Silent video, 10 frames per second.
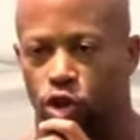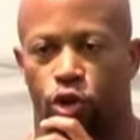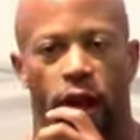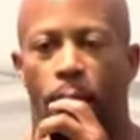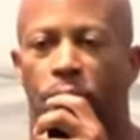
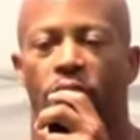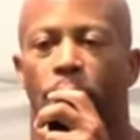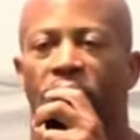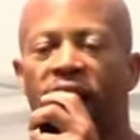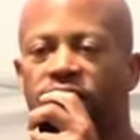You can't be
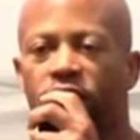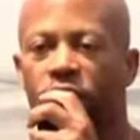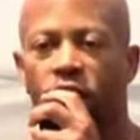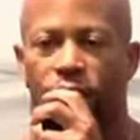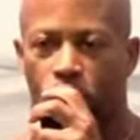a
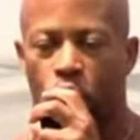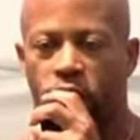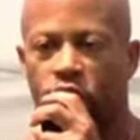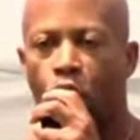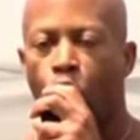positive
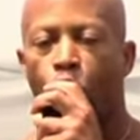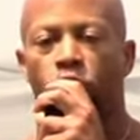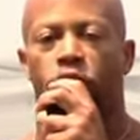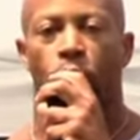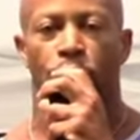influence
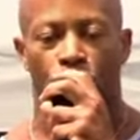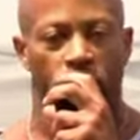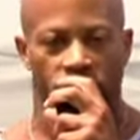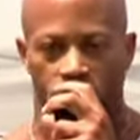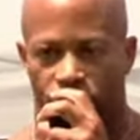on the
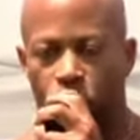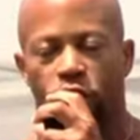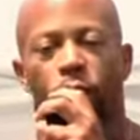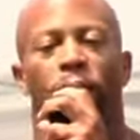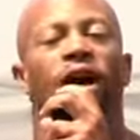community if
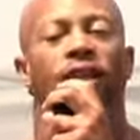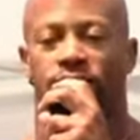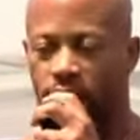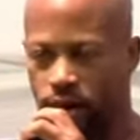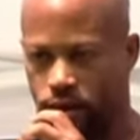you're
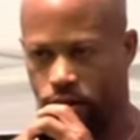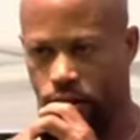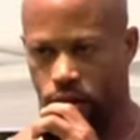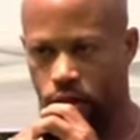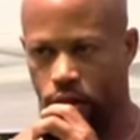debilitated.
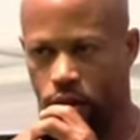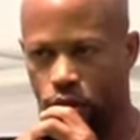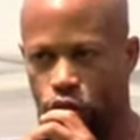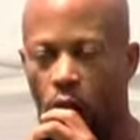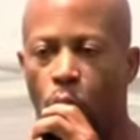
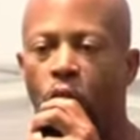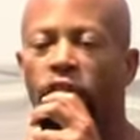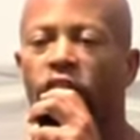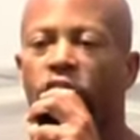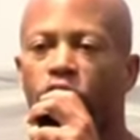So I
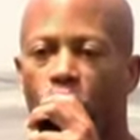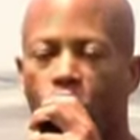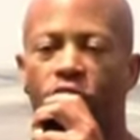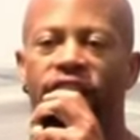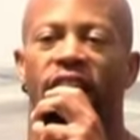want to
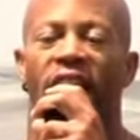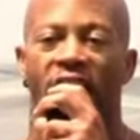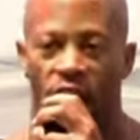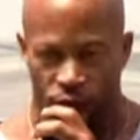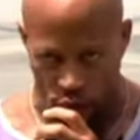encourage
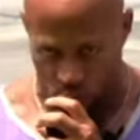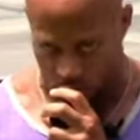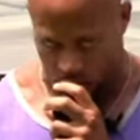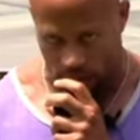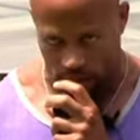
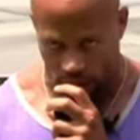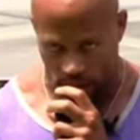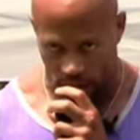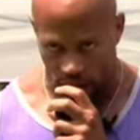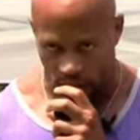everyone,
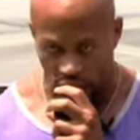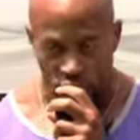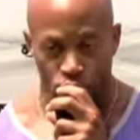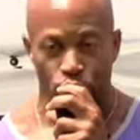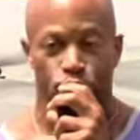and
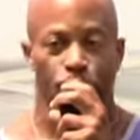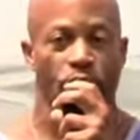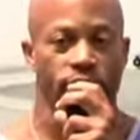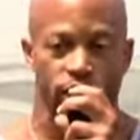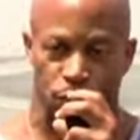then you
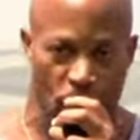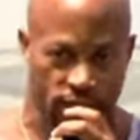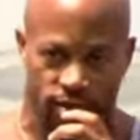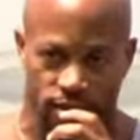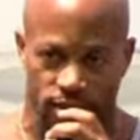spread this
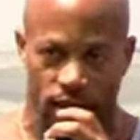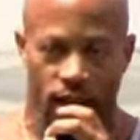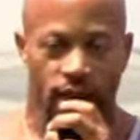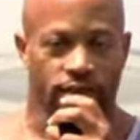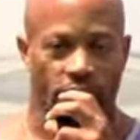message.
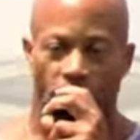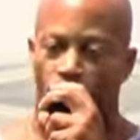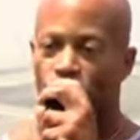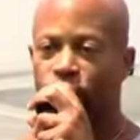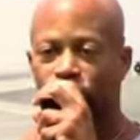Say, I
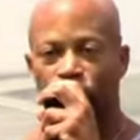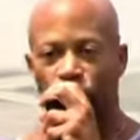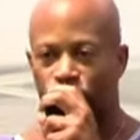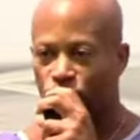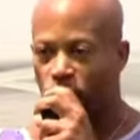heard this
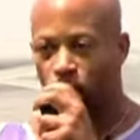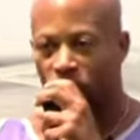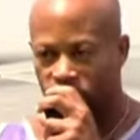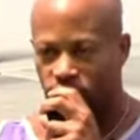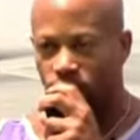little short,
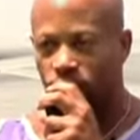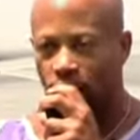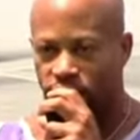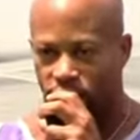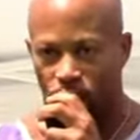muscular,
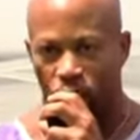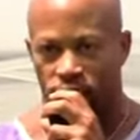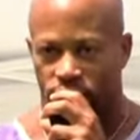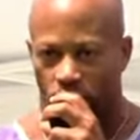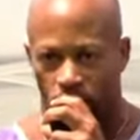light-skinned
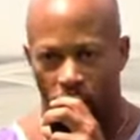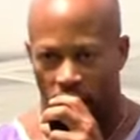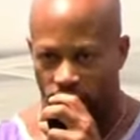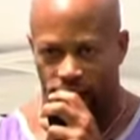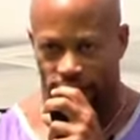brother talking
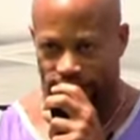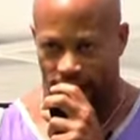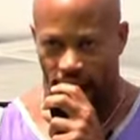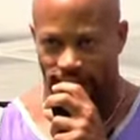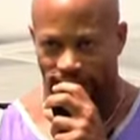about
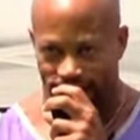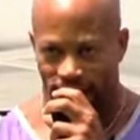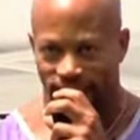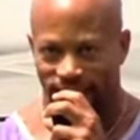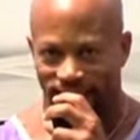exercise
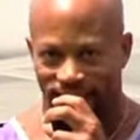today.